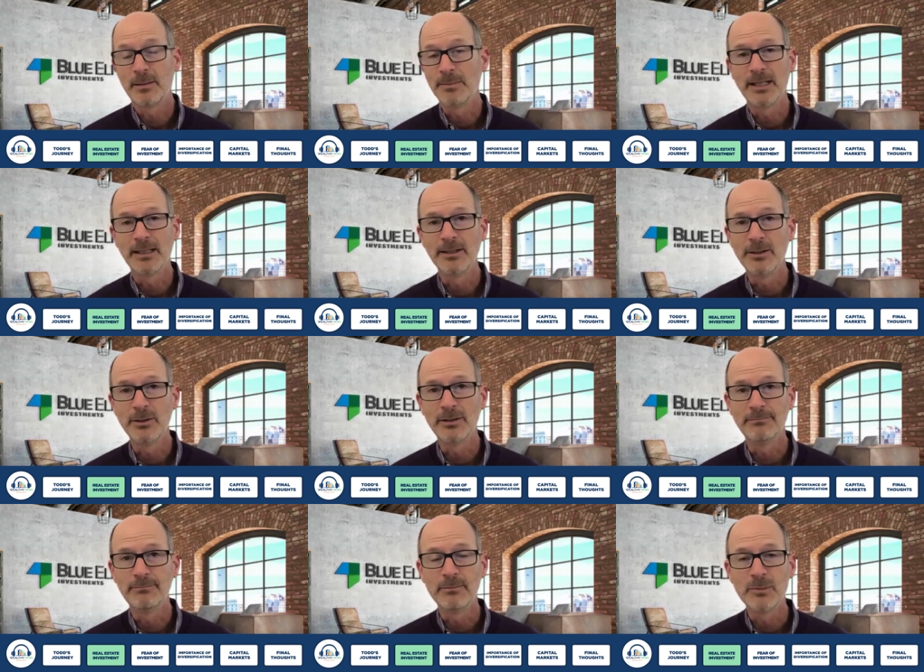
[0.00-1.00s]
something that you
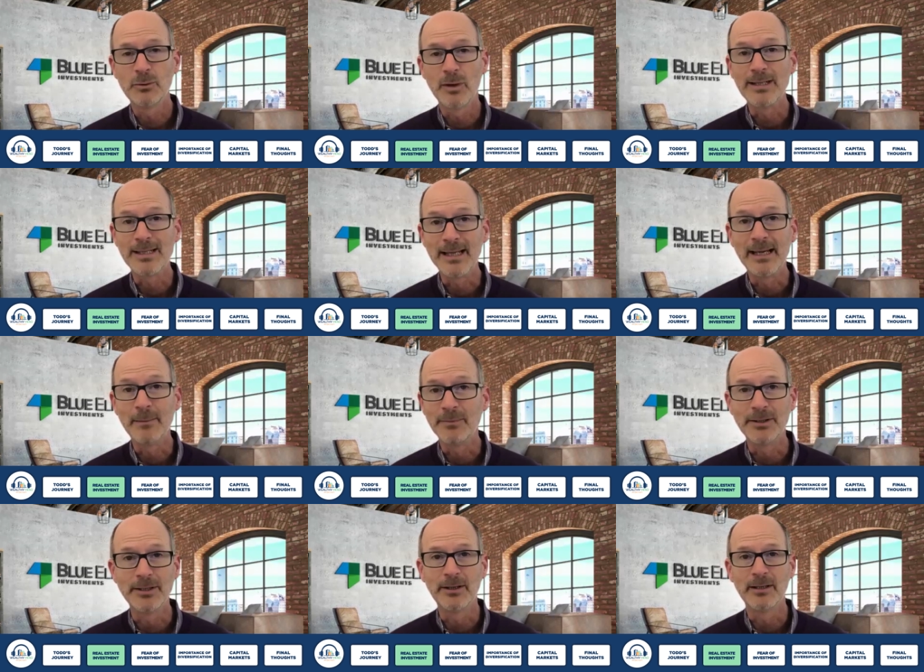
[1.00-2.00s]
can trust
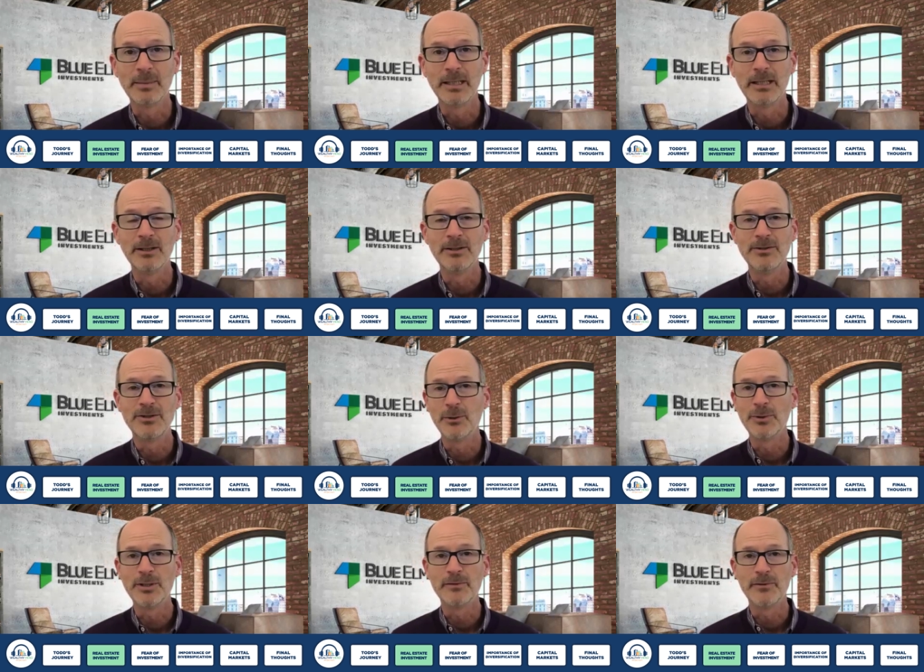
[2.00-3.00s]
them that they're going to be good
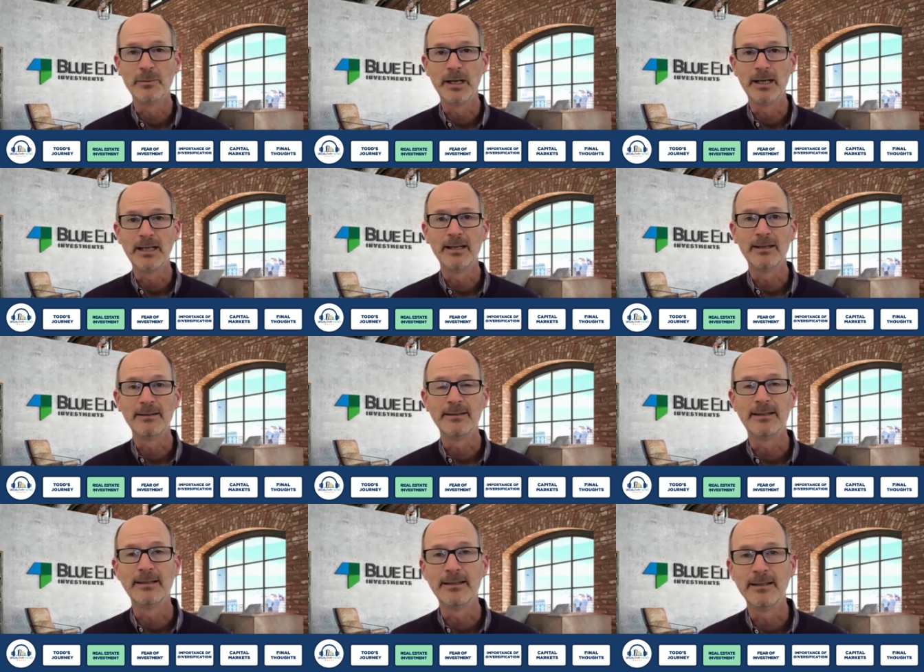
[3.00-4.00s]
stewards of your money
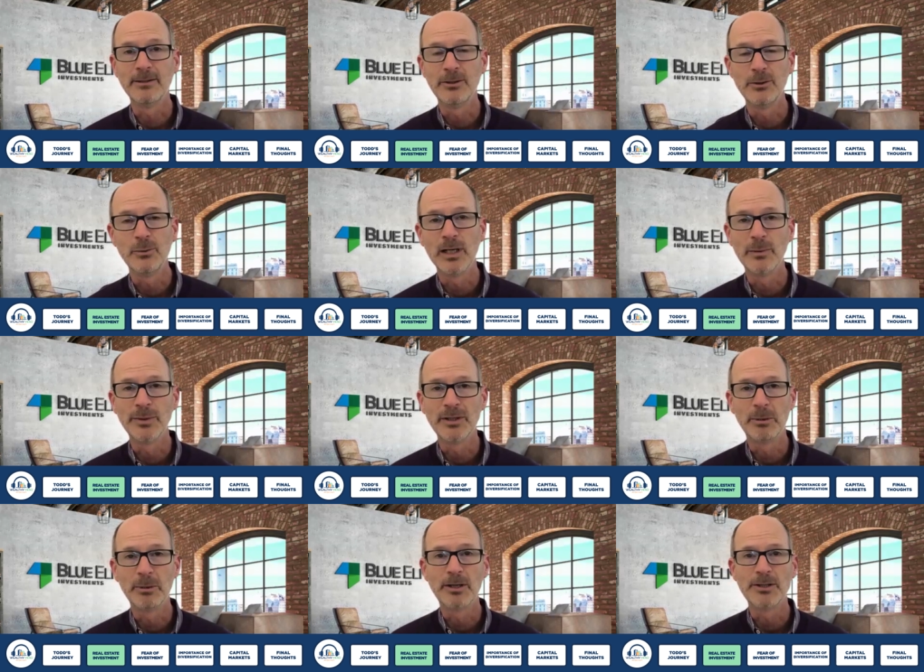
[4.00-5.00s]
and uh, and do well
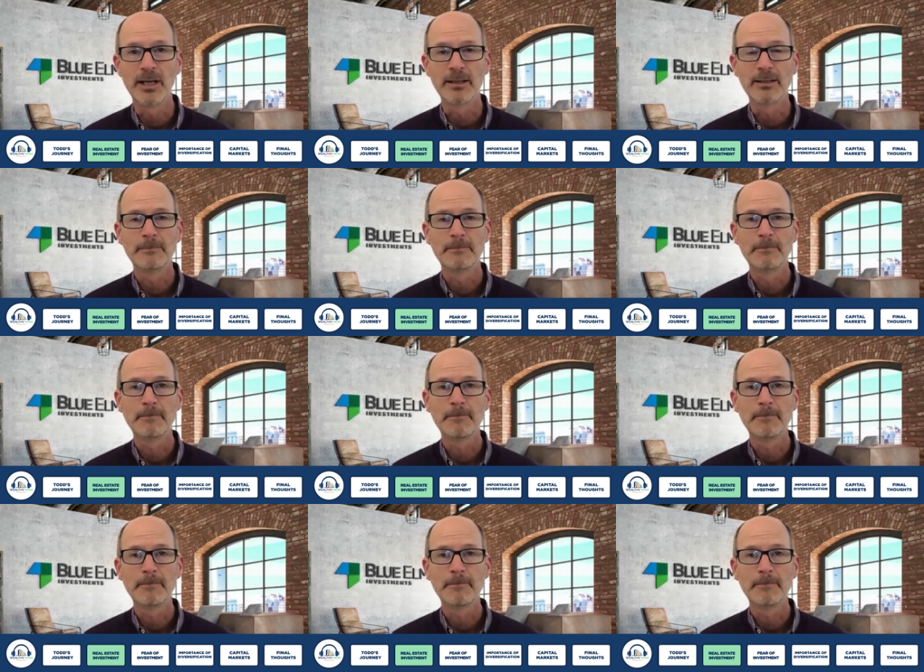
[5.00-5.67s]
with the project